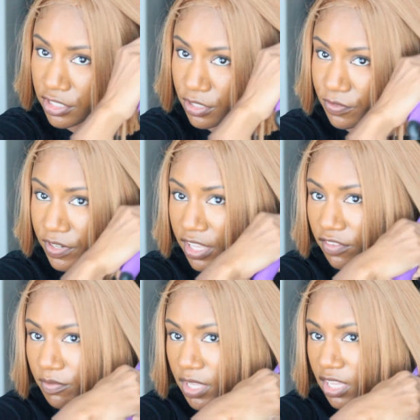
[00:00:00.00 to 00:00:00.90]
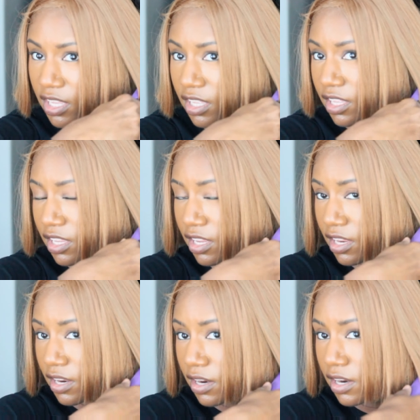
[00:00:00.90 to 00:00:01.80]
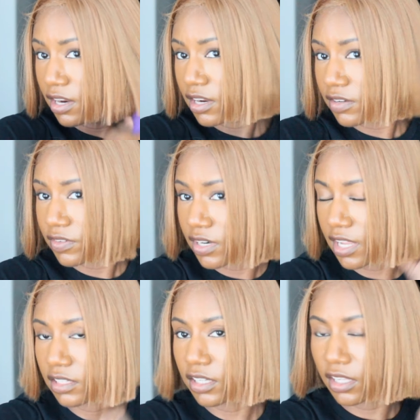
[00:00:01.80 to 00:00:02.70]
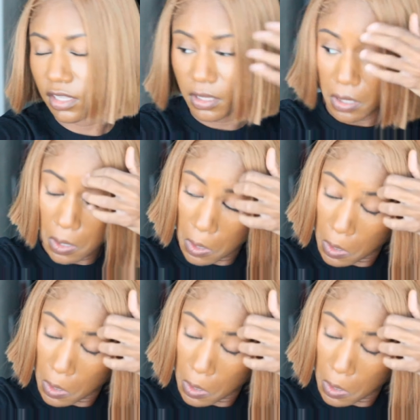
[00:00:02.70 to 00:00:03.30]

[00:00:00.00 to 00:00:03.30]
So forgive me for not looking